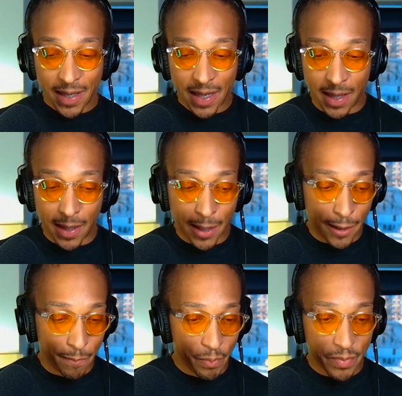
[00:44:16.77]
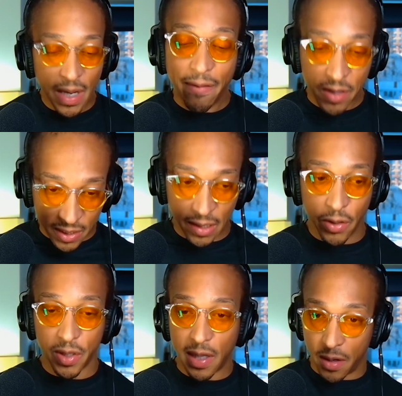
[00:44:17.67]
Um, obviously,
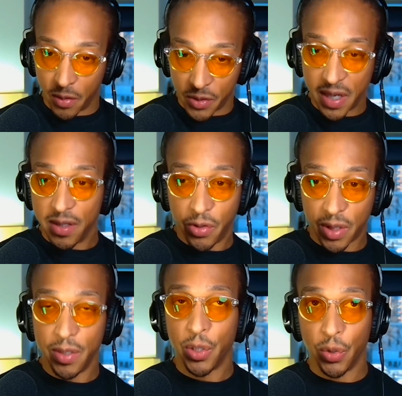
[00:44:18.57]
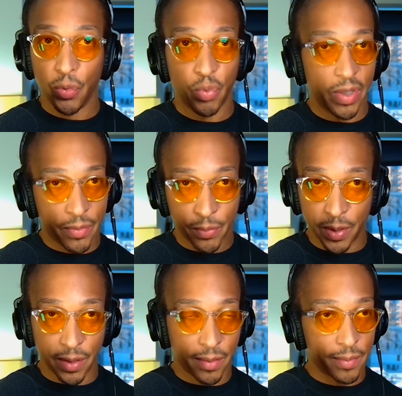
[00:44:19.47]
there's a lot of those things you can do with
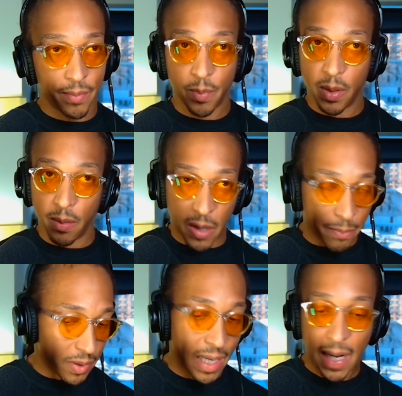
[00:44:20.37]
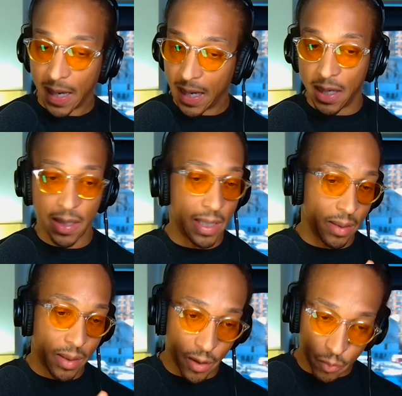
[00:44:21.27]
with. a proper diet and,
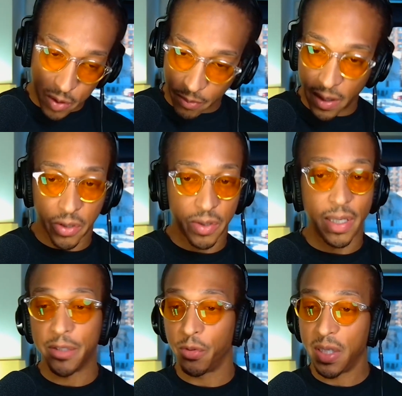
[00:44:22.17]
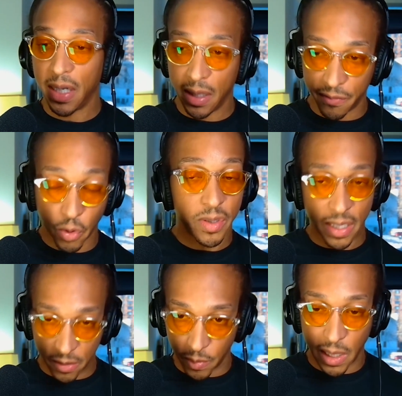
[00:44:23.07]
you know, proper exercise routine. Of course,
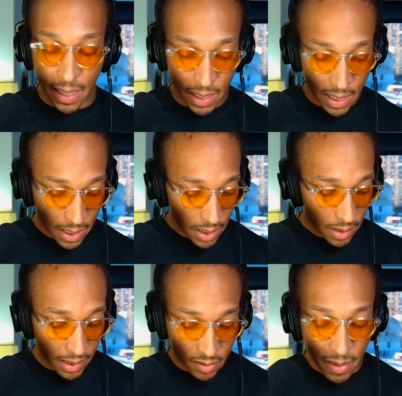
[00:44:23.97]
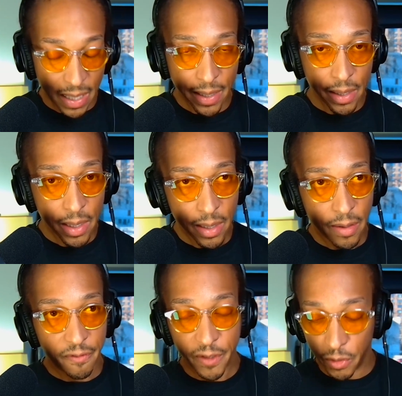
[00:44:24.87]
that's what I, that's my
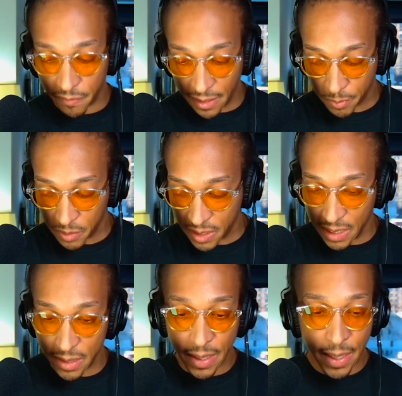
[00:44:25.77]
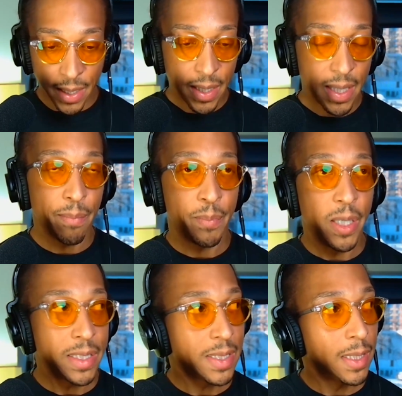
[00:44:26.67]
uh, field of expertise,
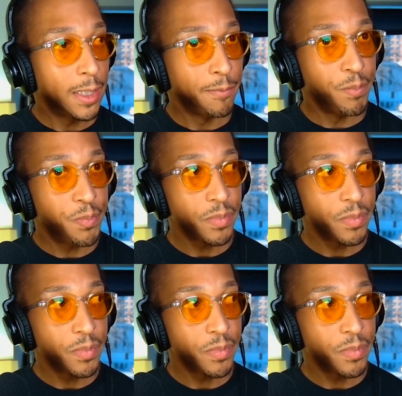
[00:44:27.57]
but um,